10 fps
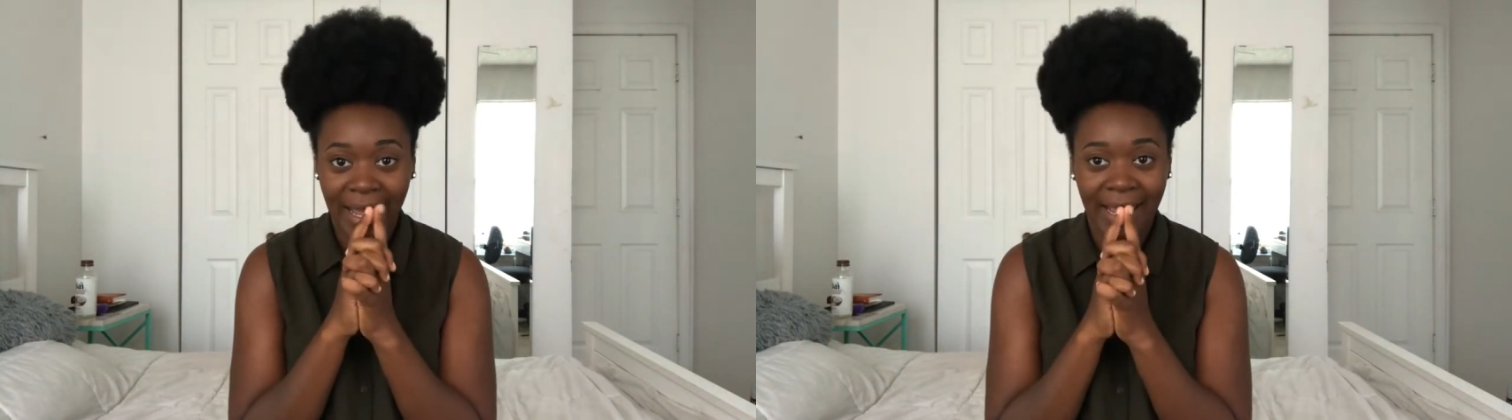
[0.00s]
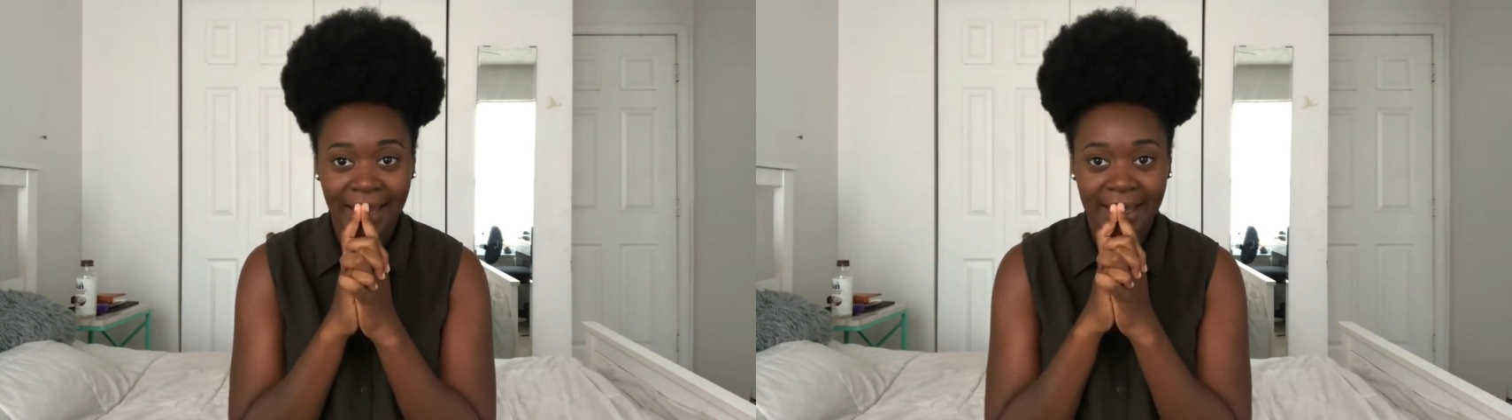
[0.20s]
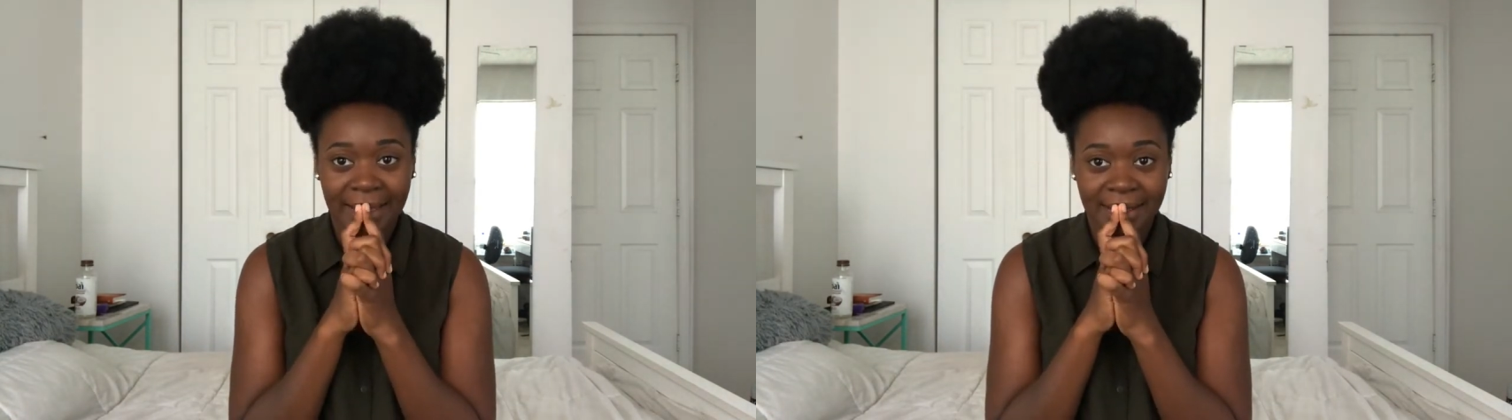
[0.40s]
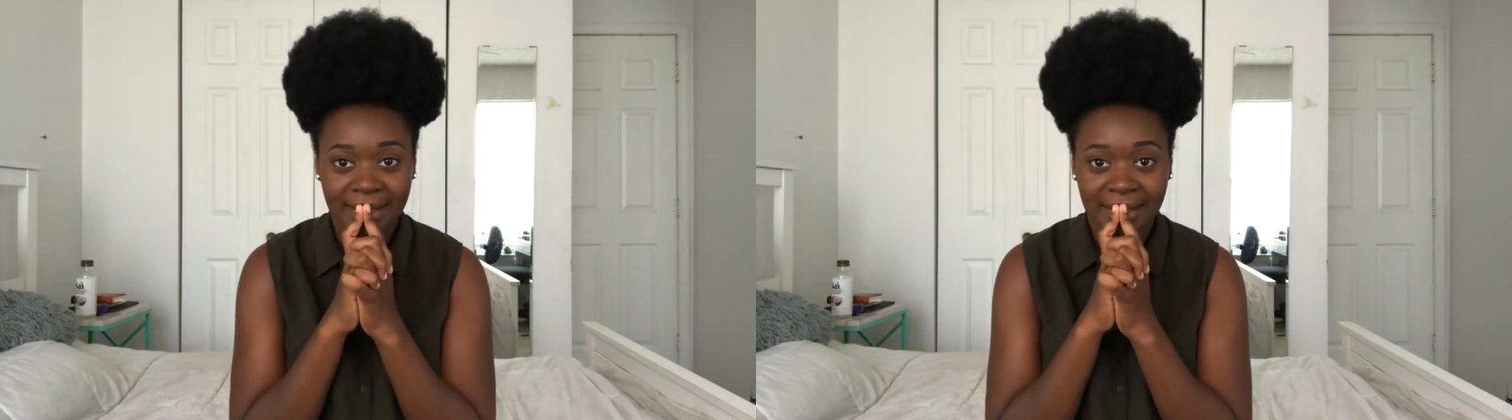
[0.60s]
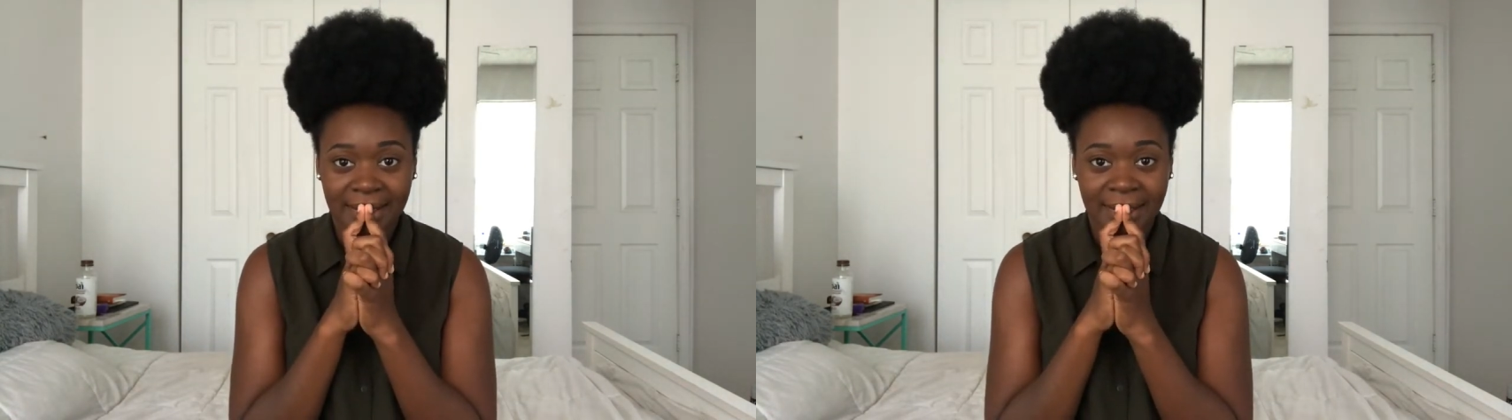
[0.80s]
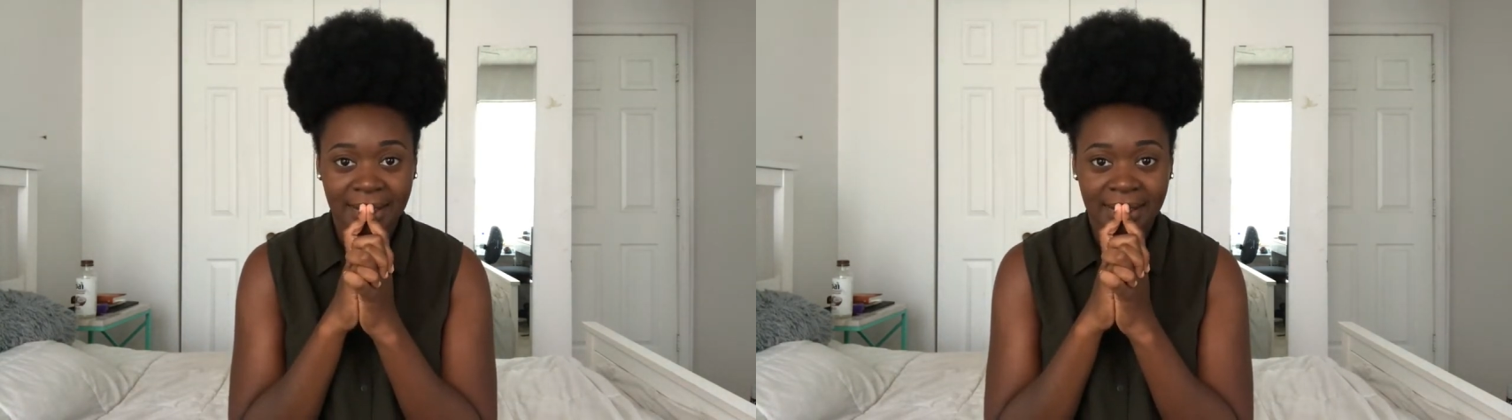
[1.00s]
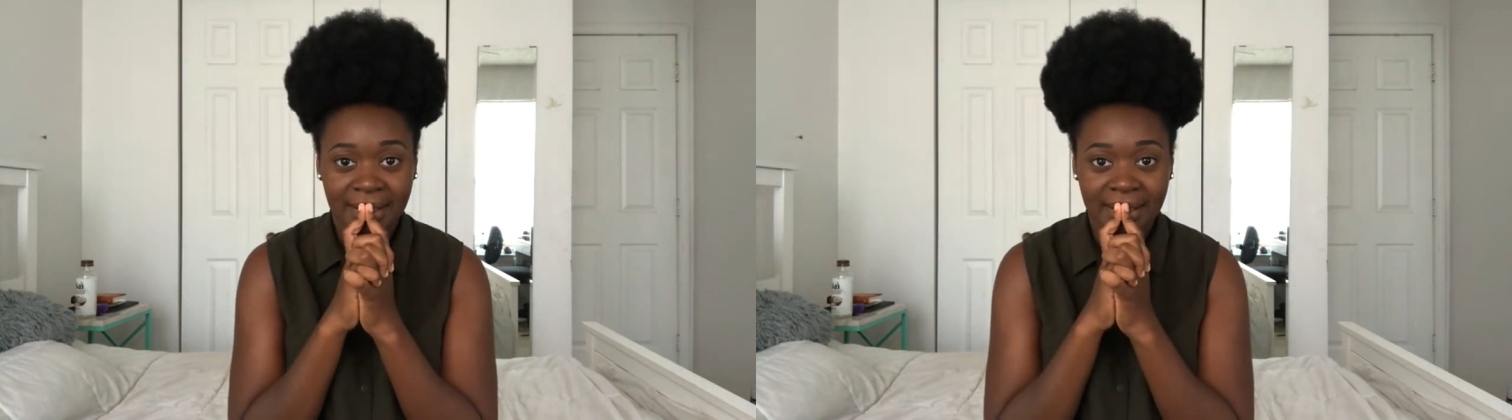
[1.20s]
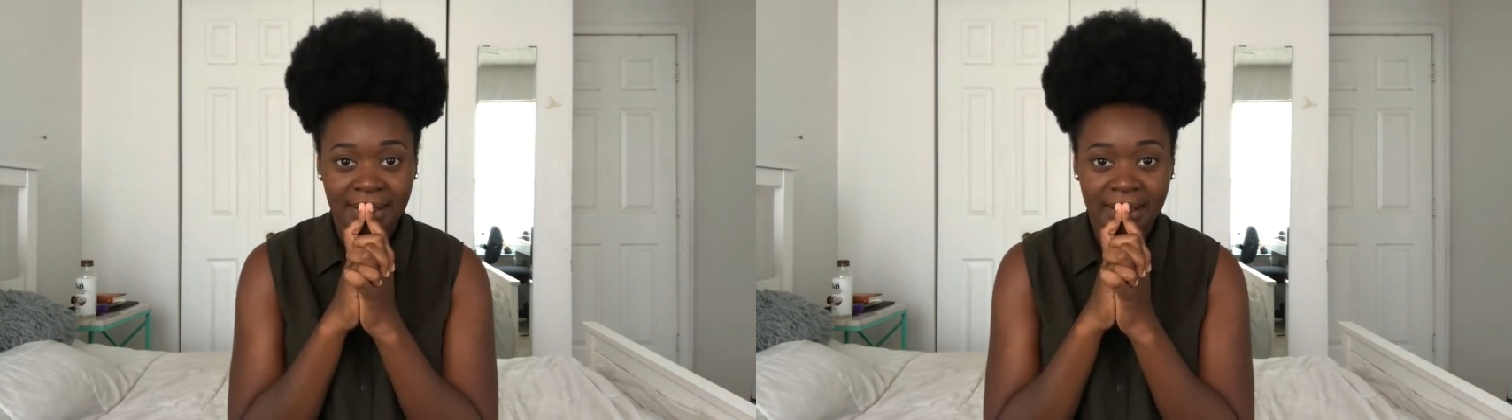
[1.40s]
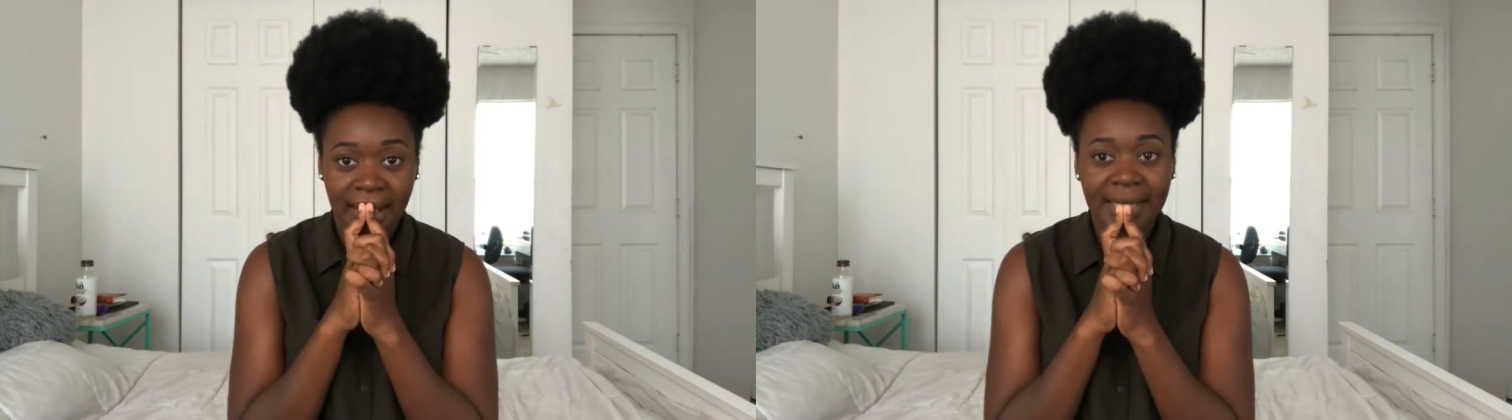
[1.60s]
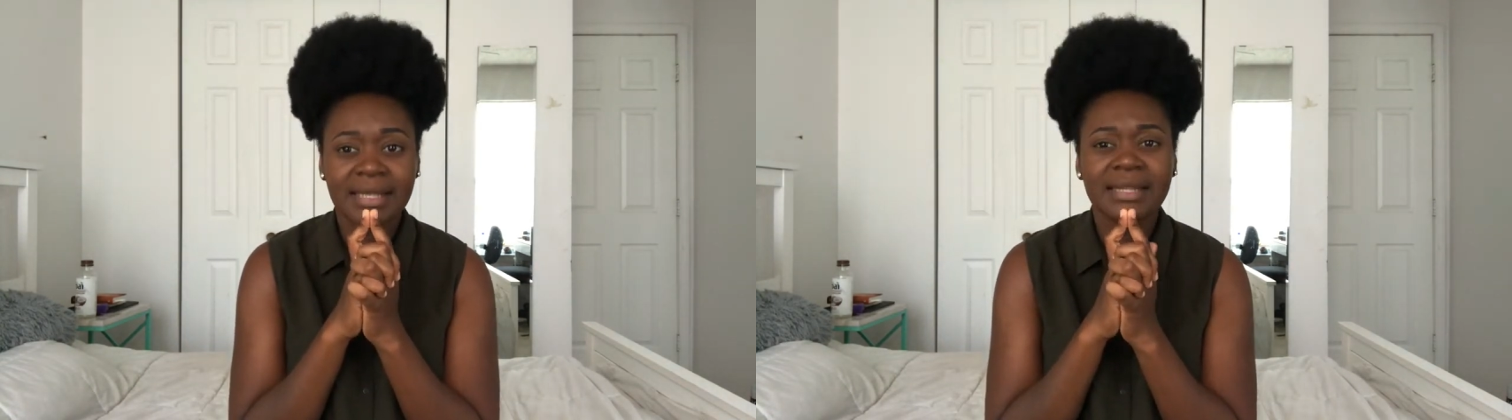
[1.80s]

I